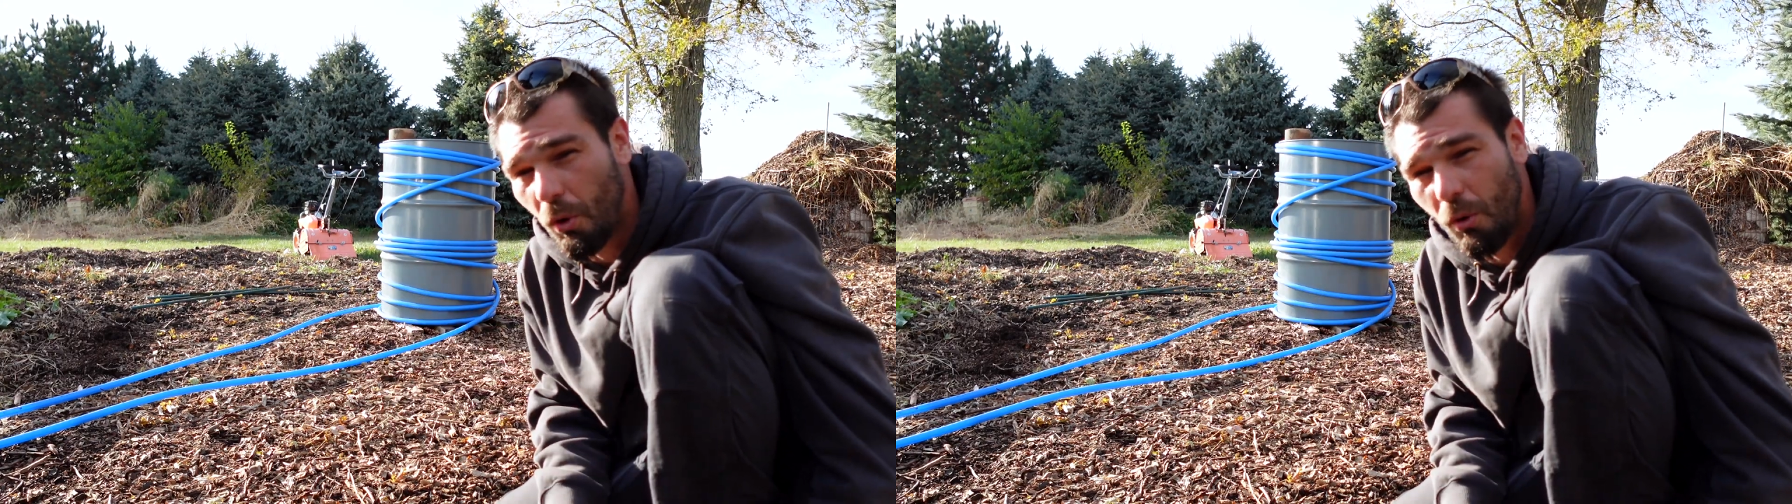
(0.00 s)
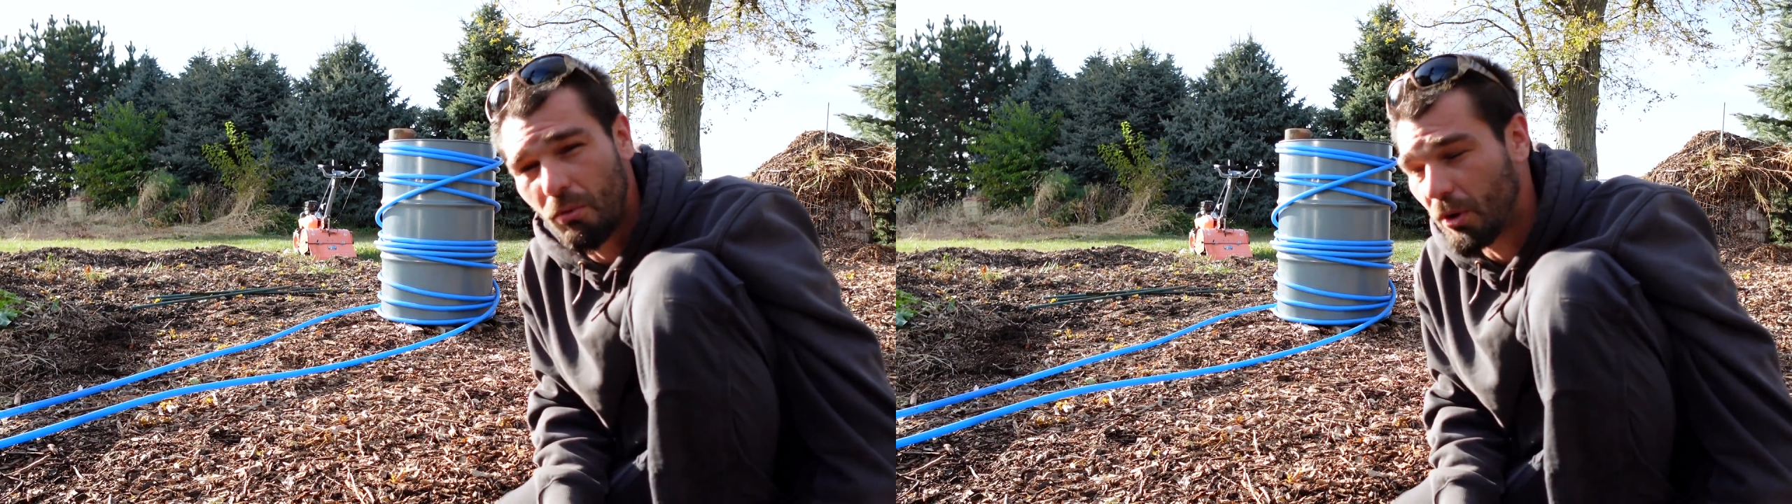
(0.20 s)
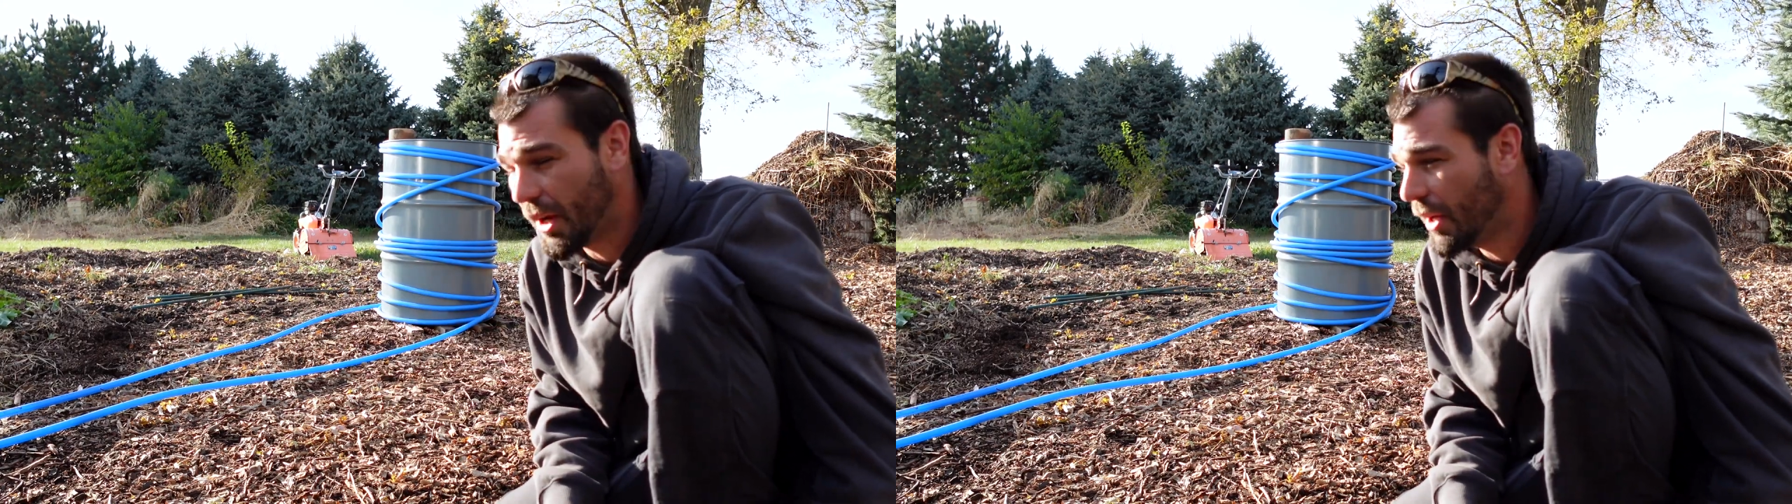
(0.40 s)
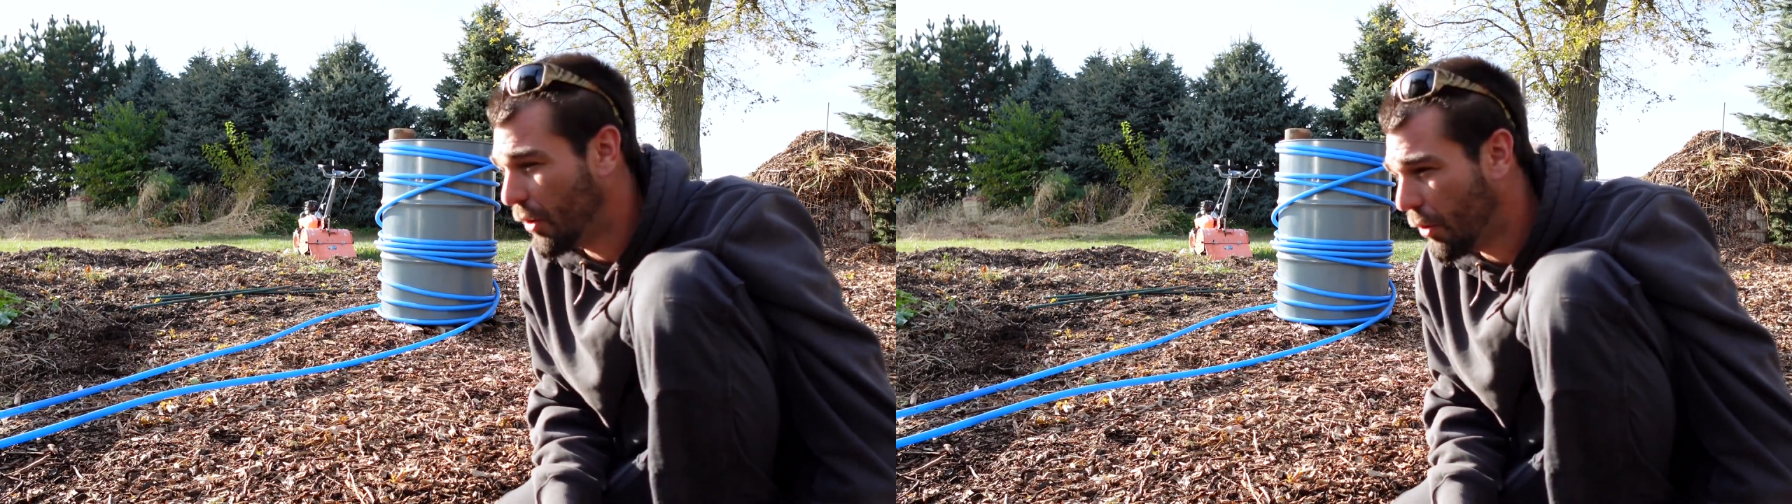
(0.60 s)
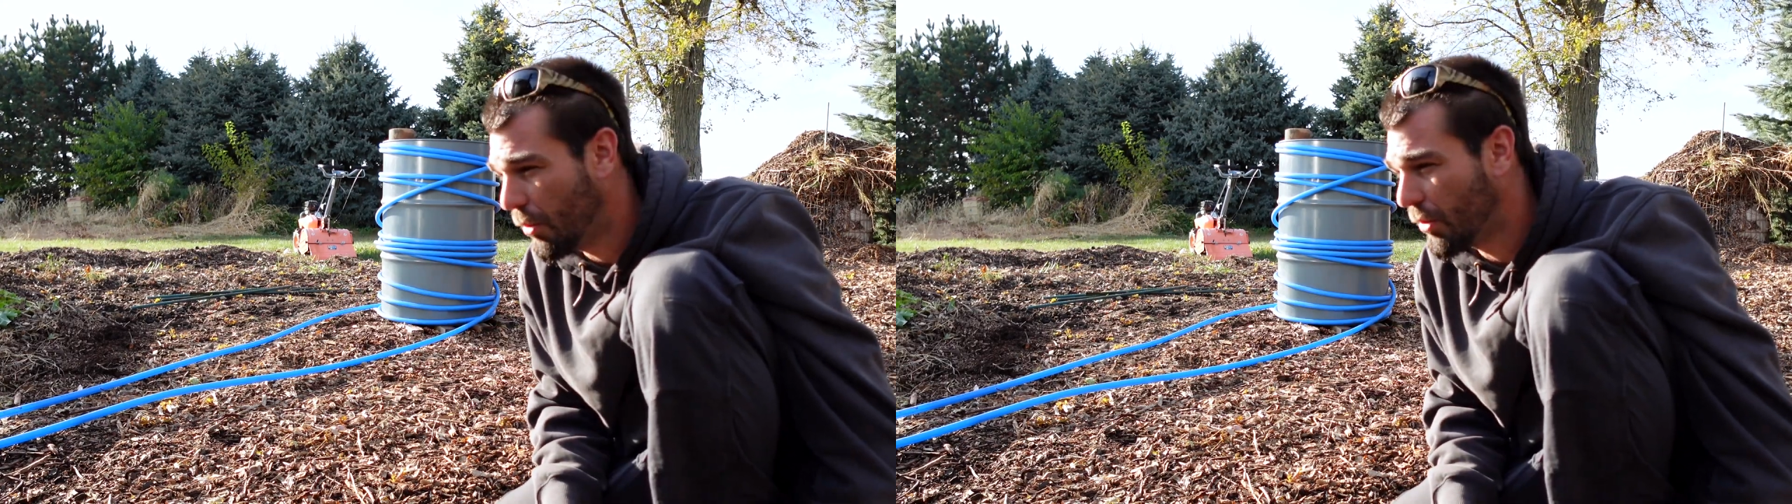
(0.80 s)
over and
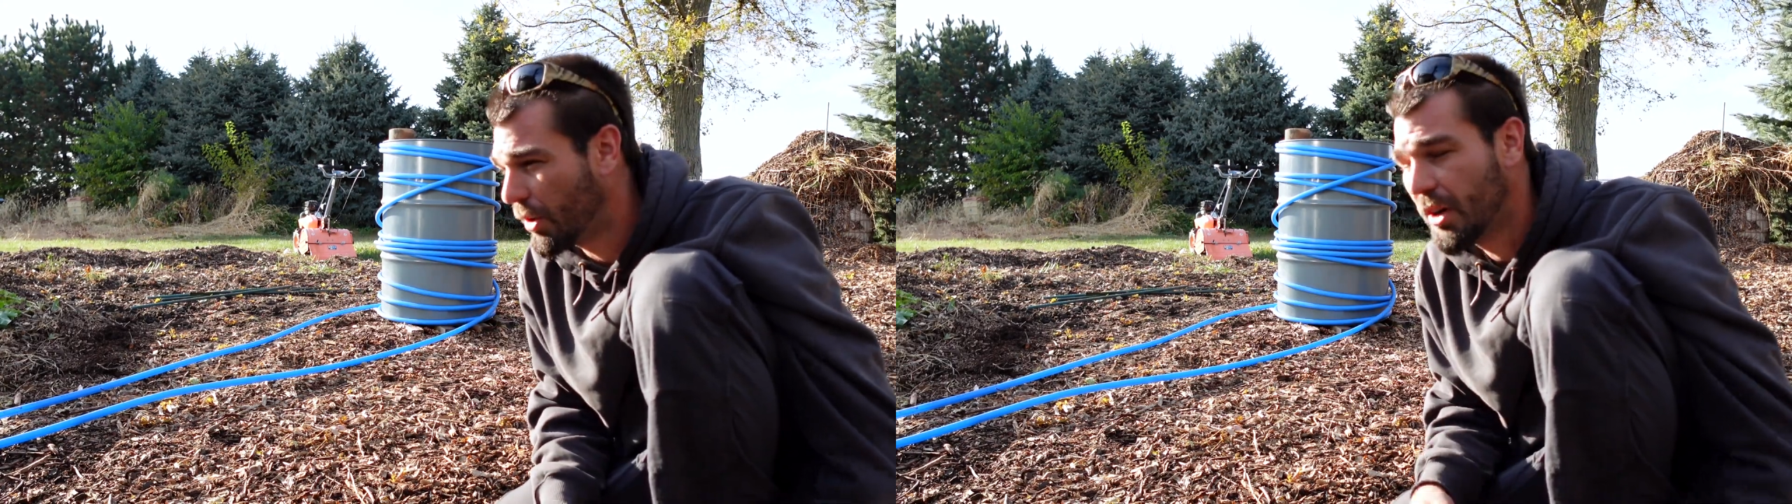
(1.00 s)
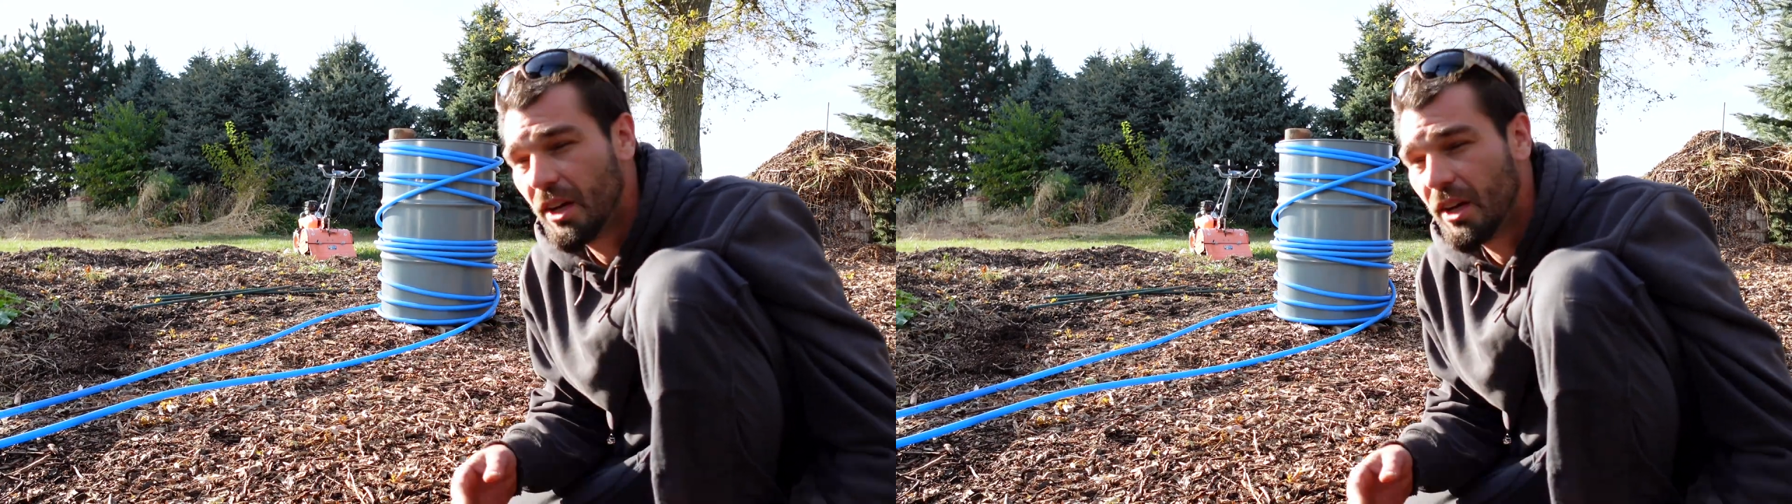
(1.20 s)
over.